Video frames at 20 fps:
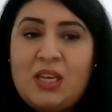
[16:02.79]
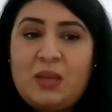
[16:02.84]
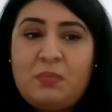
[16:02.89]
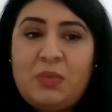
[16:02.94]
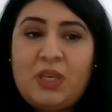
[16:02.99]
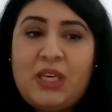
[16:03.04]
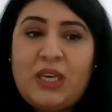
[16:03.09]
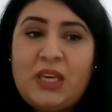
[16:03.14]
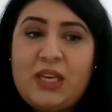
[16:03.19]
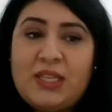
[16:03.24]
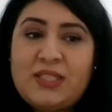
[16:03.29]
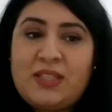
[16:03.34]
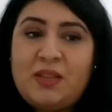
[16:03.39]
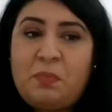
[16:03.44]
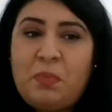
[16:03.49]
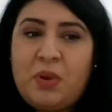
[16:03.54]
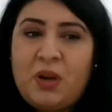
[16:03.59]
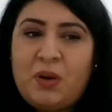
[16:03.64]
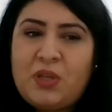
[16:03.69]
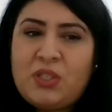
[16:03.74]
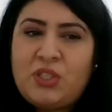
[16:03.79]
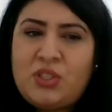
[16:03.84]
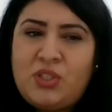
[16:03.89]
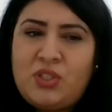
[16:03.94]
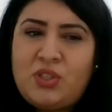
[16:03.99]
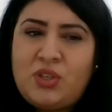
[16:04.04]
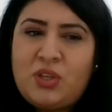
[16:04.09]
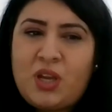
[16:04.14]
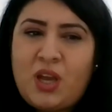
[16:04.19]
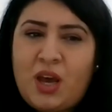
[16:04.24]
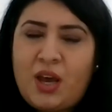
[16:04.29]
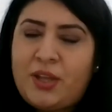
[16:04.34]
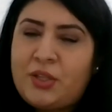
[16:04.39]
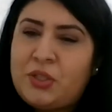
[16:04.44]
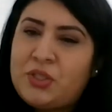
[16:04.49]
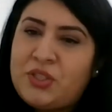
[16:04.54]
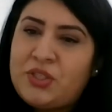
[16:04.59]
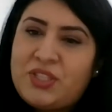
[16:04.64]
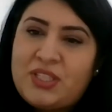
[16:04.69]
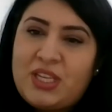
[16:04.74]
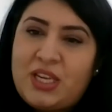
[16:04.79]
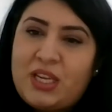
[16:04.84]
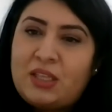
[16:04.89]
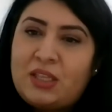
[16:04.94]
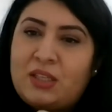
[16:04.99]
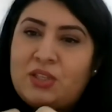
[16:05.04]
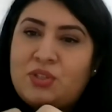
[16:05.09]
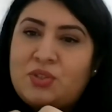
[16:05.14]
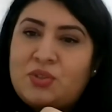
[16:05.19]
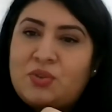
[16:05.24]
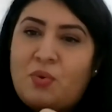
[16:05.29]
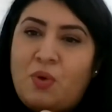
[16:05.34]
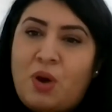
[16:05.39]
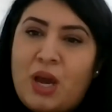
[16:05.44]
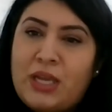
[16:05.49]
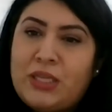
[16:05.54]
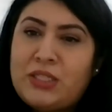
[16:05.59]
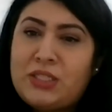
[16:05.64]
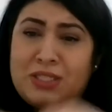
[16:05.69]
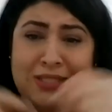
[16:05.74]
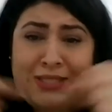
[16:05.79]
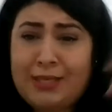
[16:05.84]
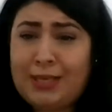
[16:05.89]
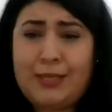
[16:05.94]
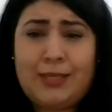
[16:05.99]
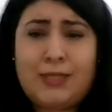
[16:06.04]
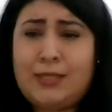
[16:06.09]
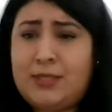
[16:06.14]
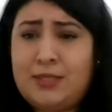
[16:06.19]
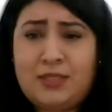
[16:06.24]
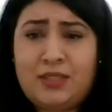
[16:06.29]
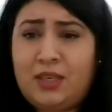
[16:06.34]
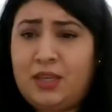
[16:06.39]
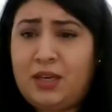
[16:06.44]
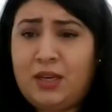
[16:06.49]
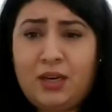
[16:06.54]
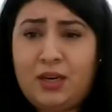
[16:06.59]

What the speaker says: because the parents do not understand this quite sudden